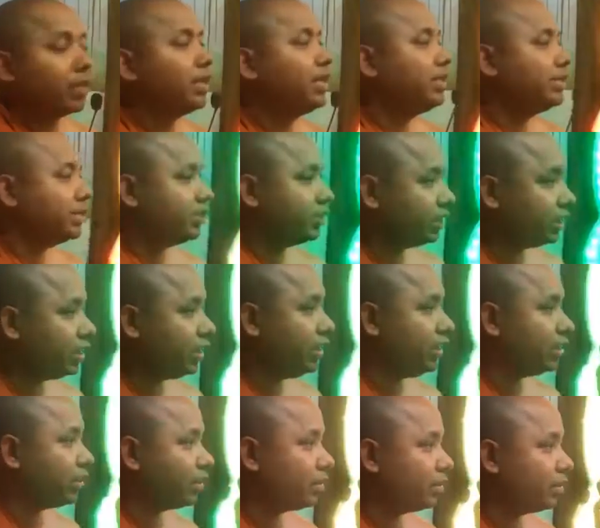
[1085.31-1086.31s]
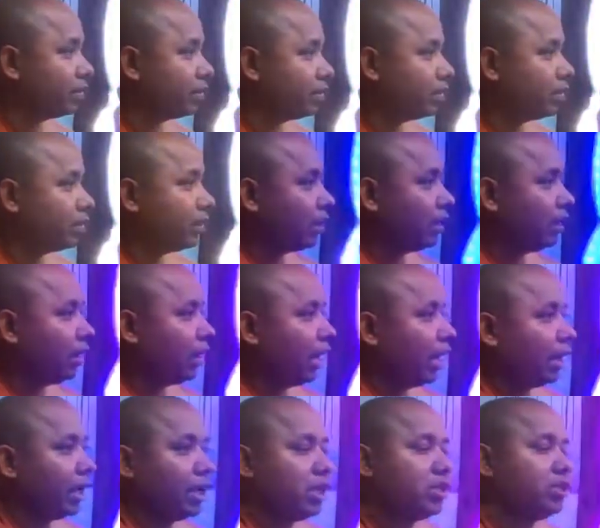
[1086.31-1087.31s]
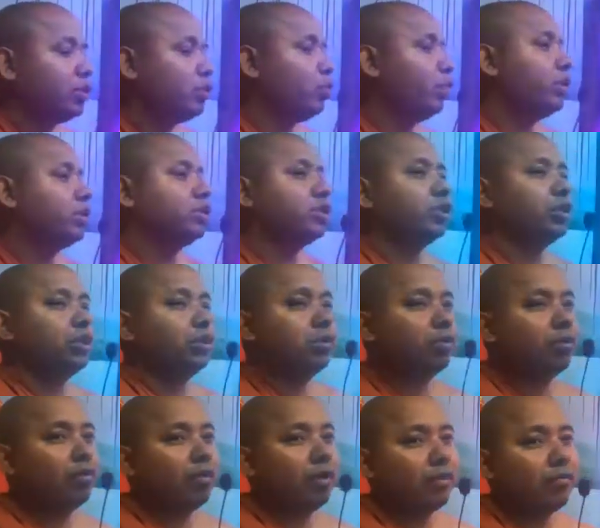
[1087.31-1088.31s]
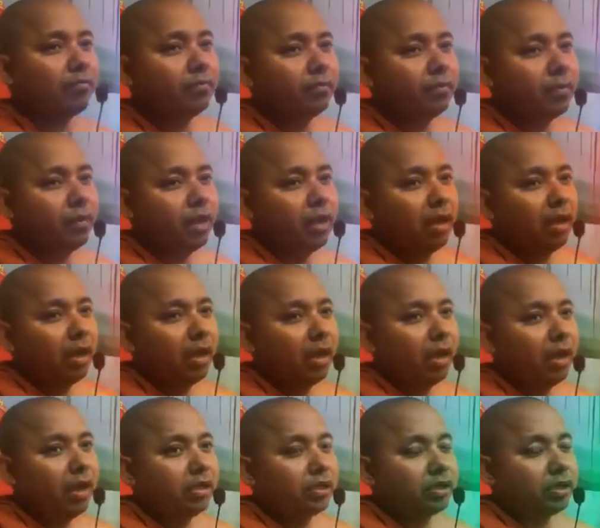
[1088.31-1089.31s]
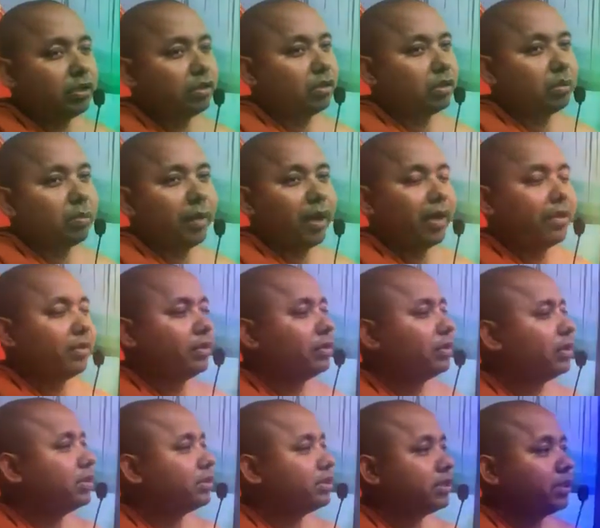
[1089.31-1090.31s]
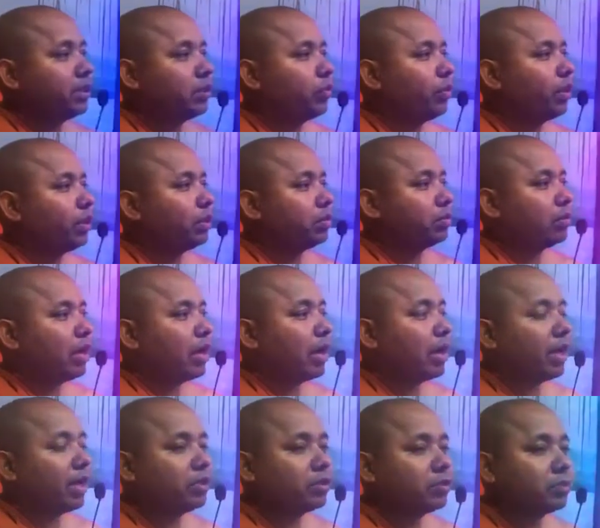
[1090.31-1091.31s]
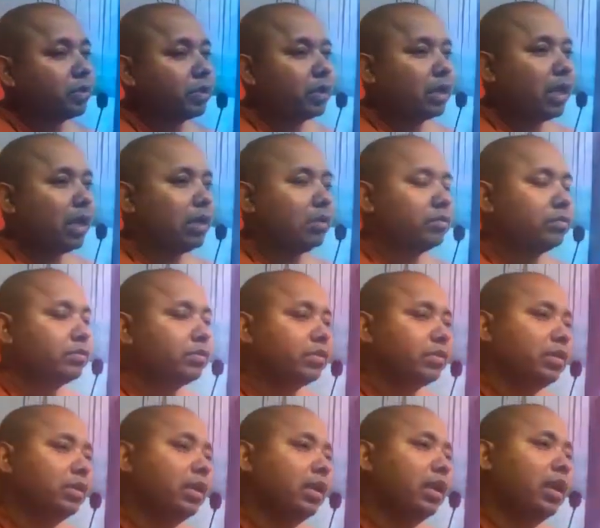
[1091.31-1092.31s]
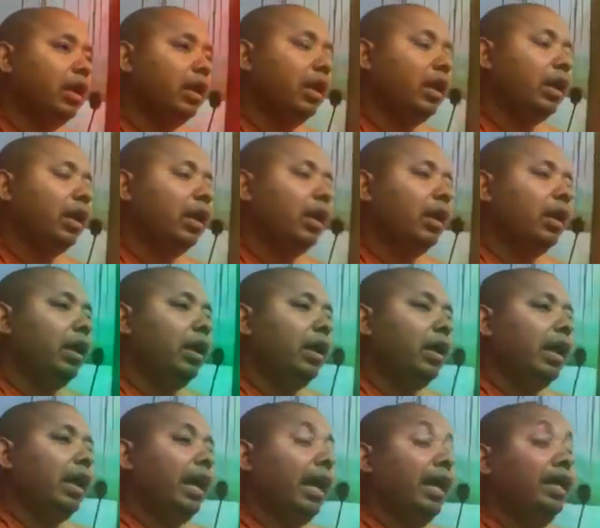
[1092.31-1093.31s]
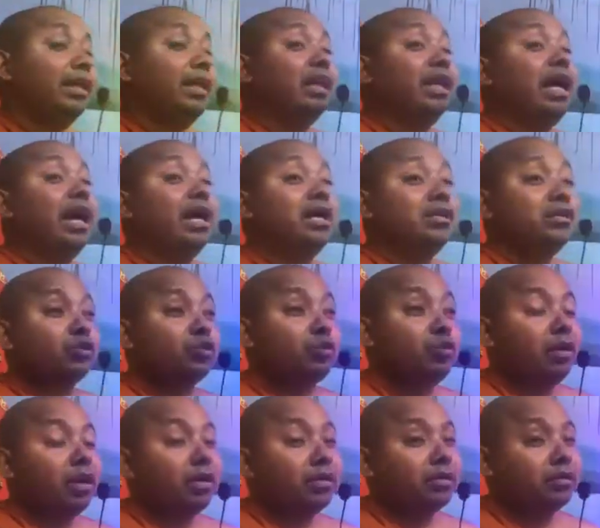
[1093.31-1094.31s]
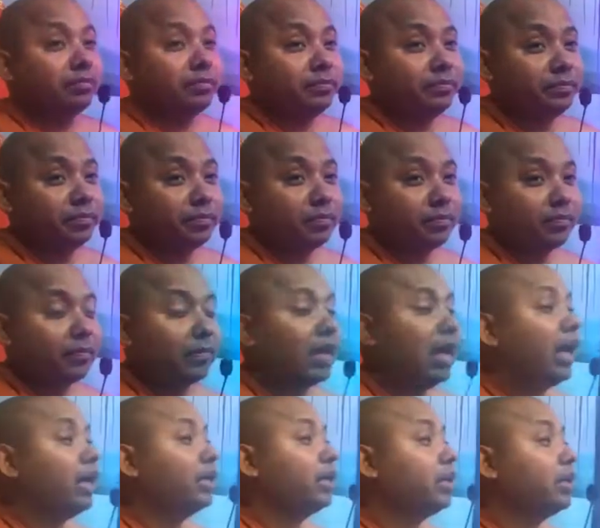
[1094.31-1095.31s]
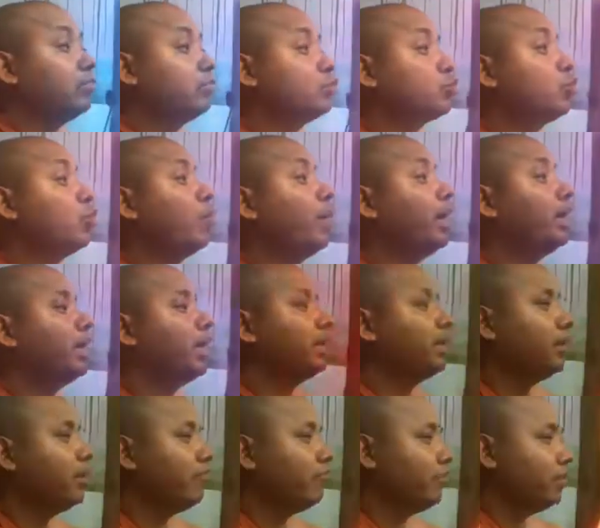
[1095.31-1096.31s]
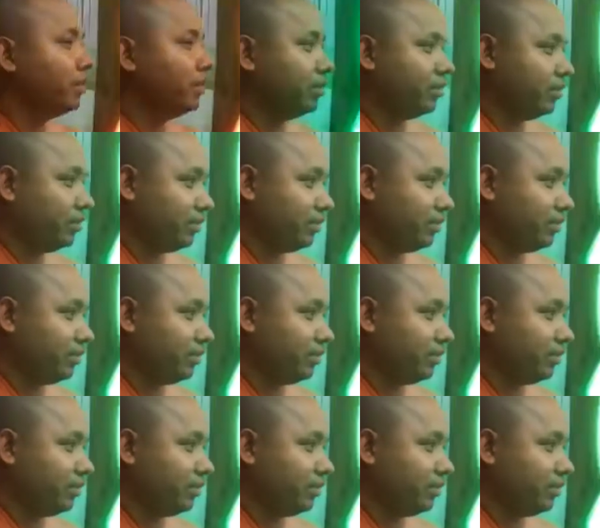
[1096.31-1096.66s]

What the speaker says: And she did. Again, when she grew up, she got married and she went to her husband's house. And the last one, her name is Sumana Devi.